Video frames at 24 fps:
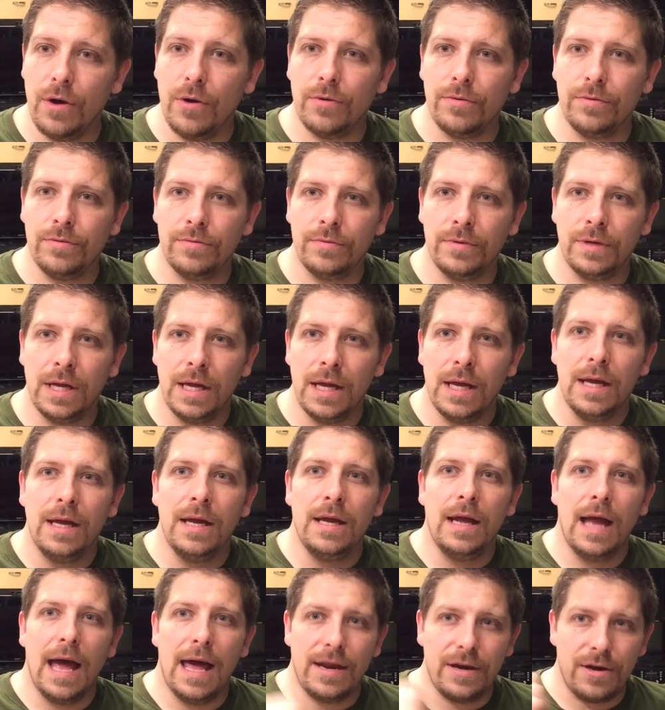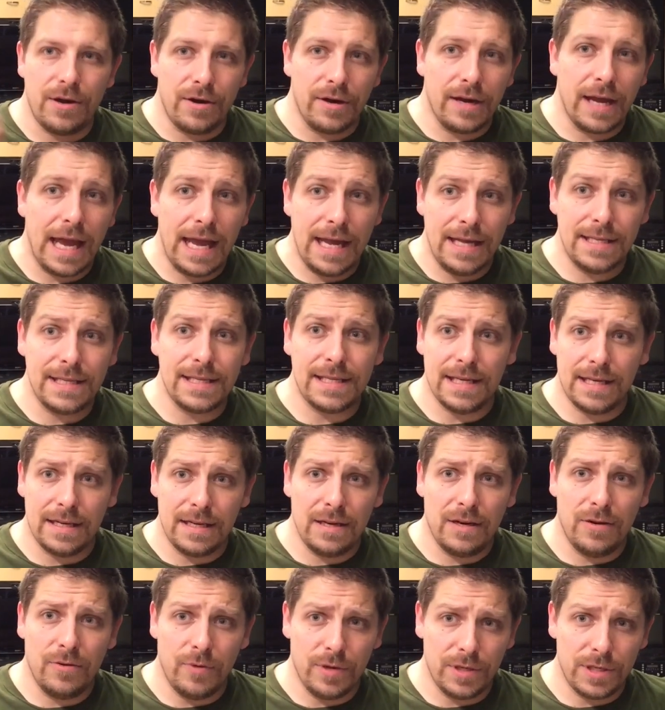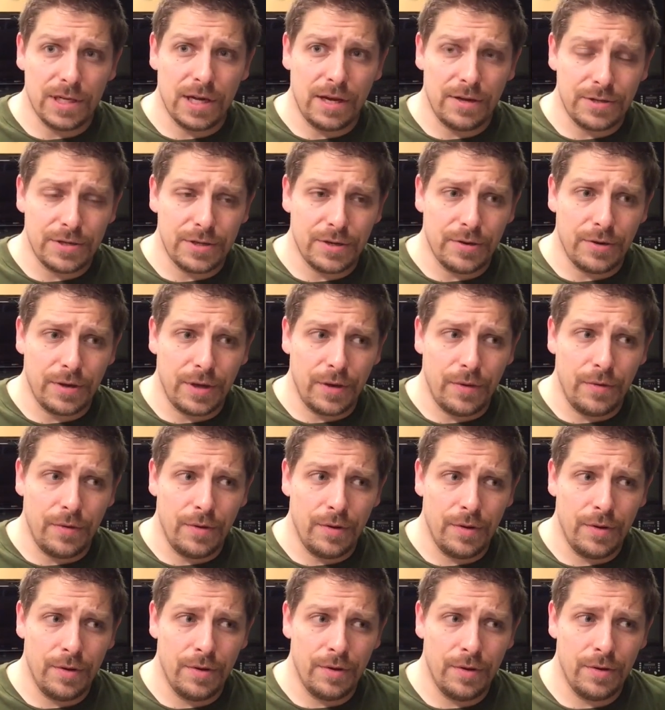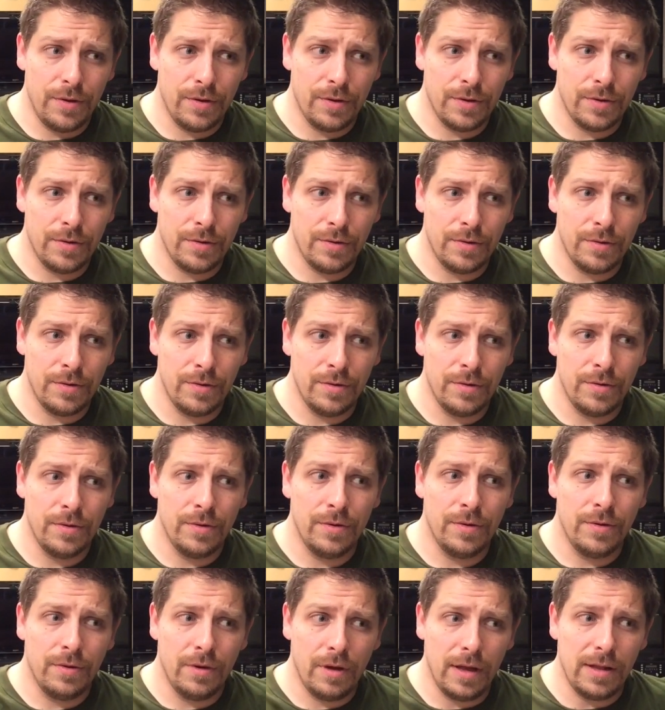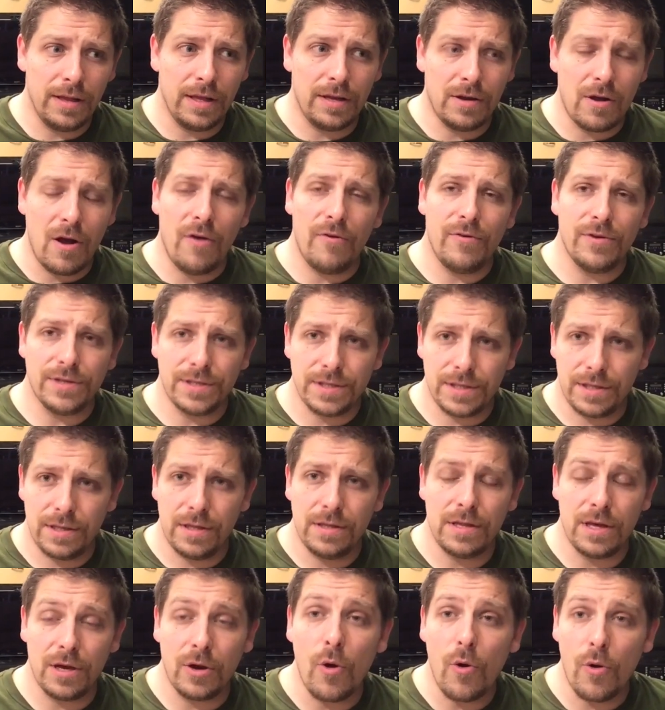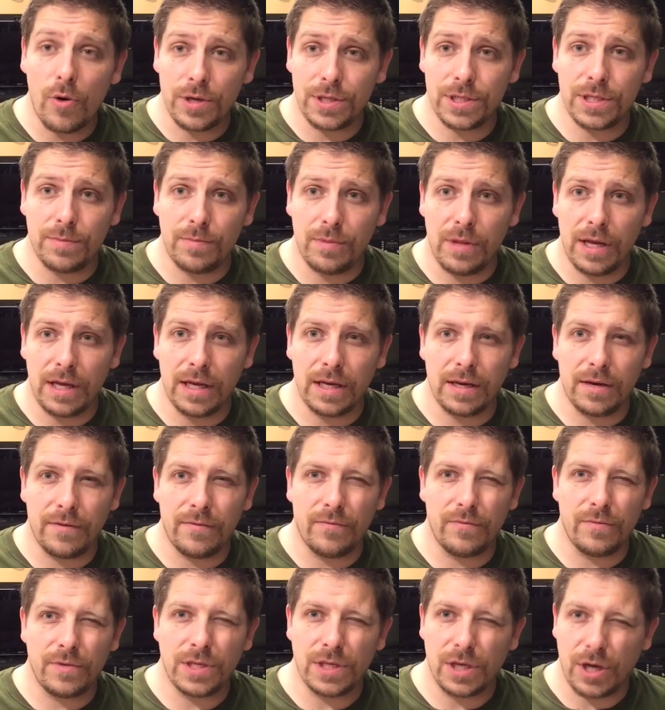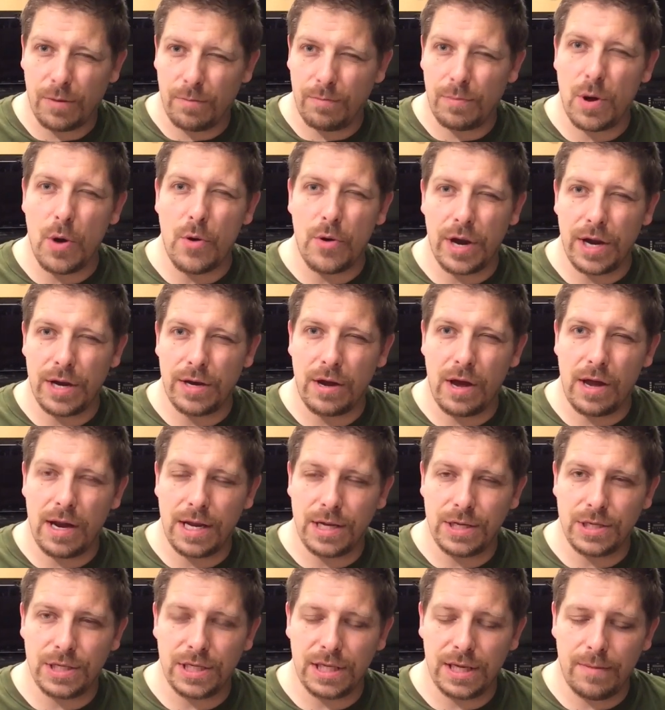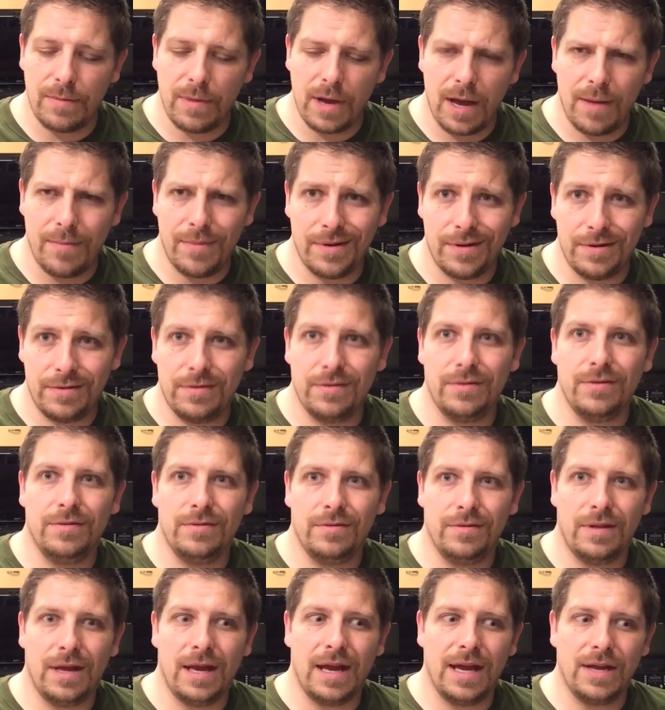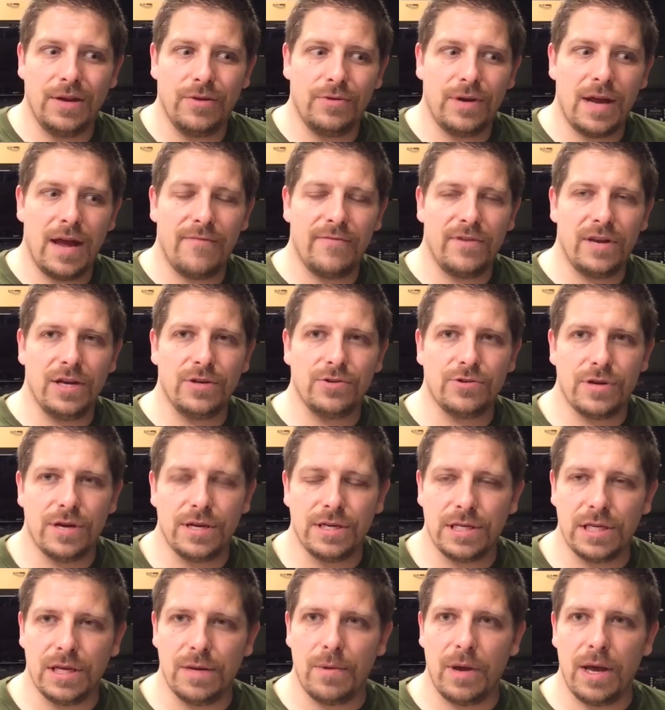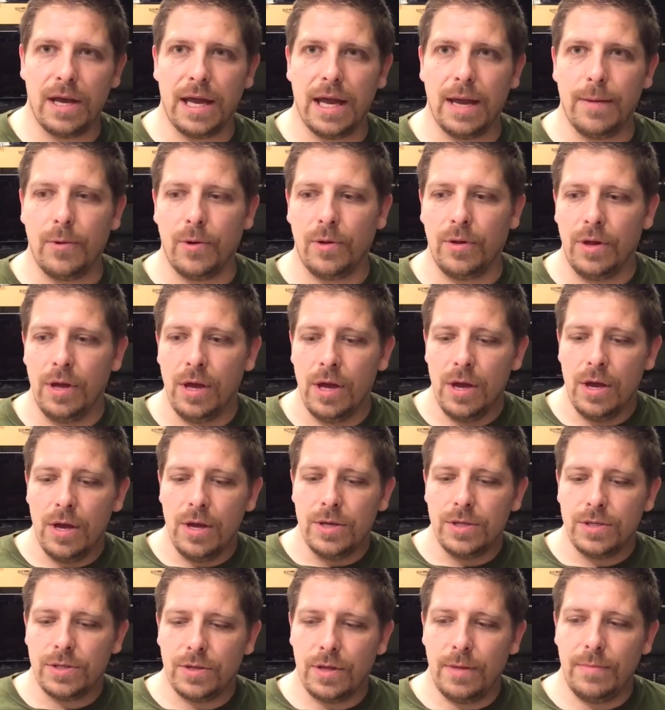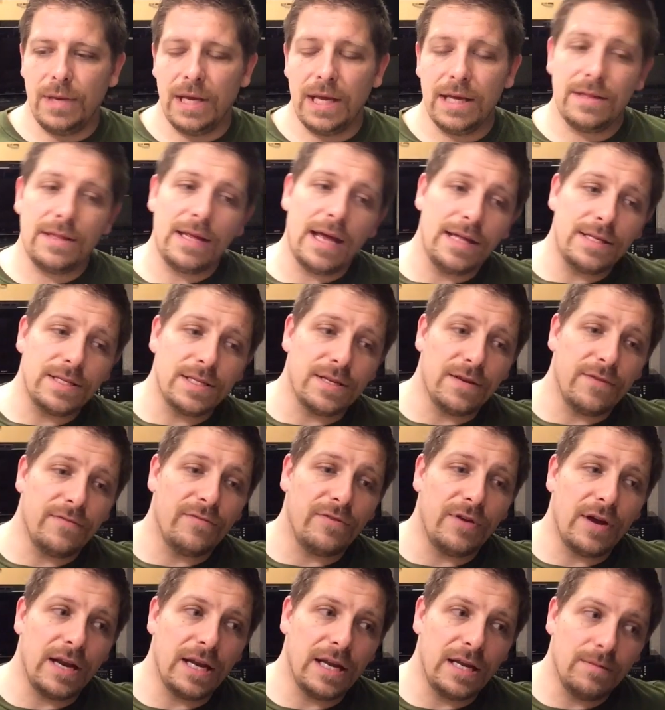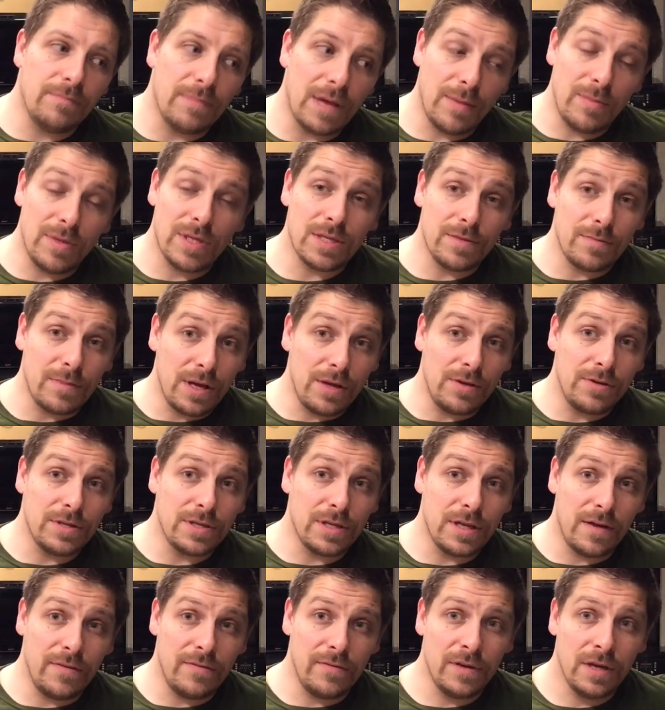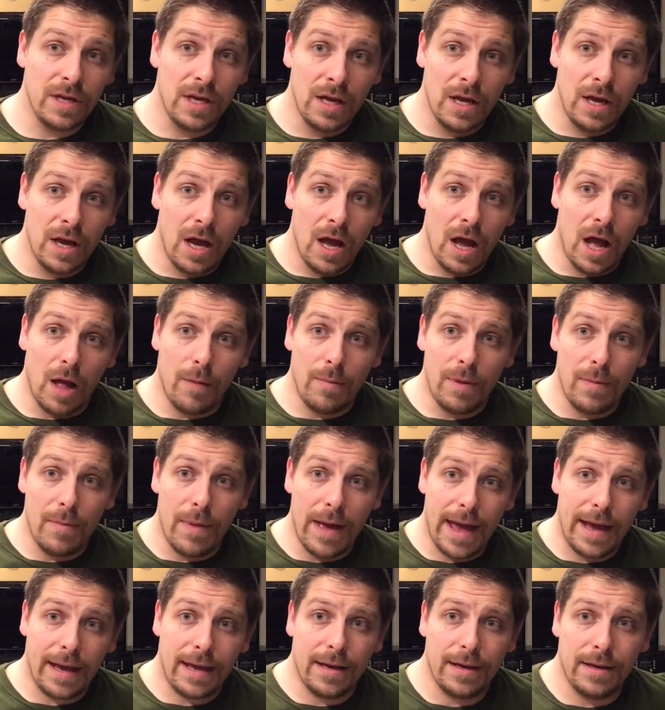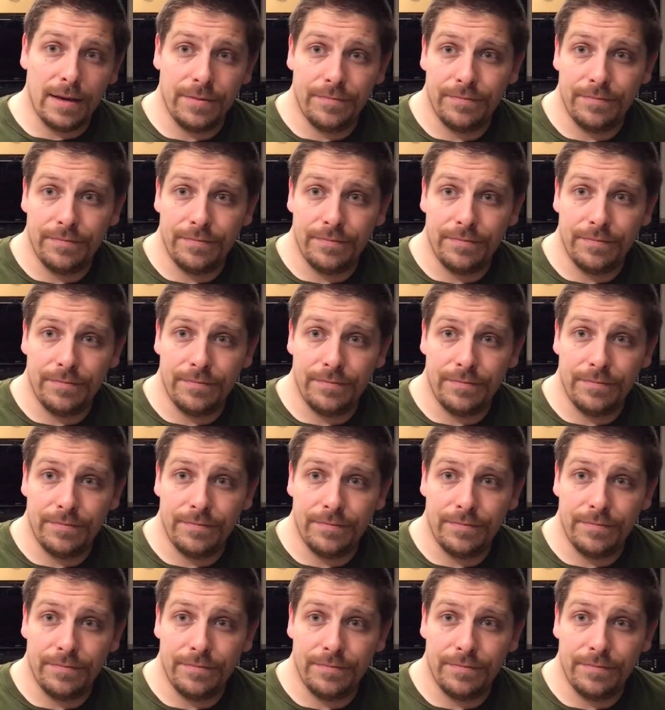Oh, and an arcade stick, which I'll show you. And then all these, the cords to plug it in to component, not HDMI, but like I don't have an extra HDMI cable. So let me get that stuff ready, maybe some other stuff. I'll be back.